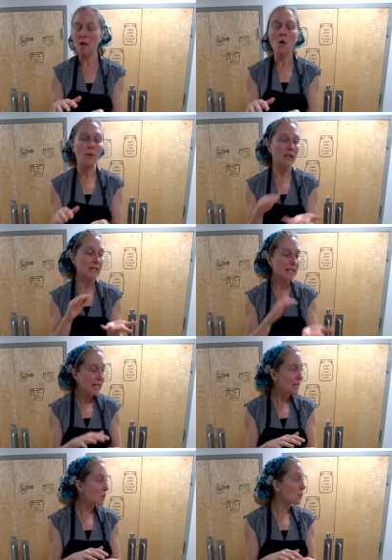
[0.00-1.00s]
Whereas
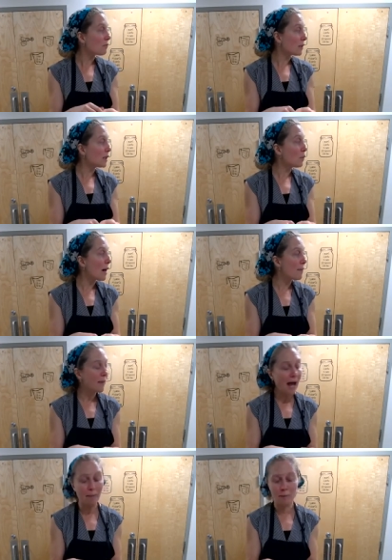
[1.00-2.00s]
this, we really want
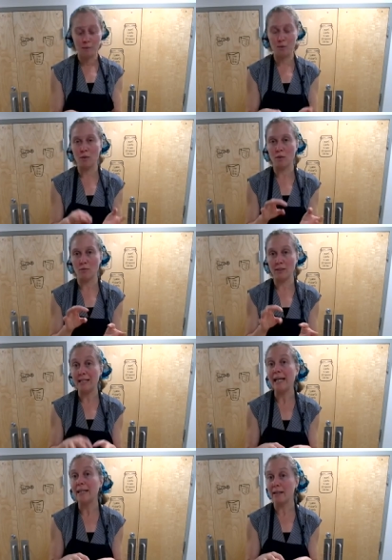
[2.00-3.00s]
the apples to
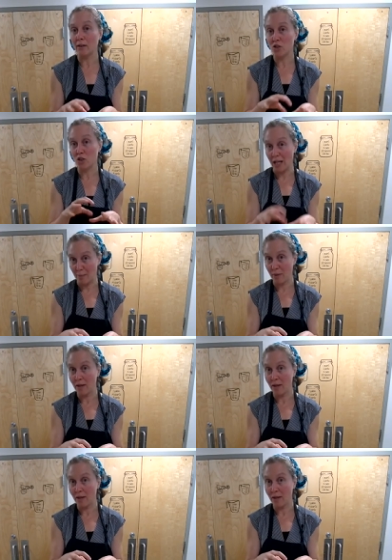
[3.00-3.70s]
retain their shape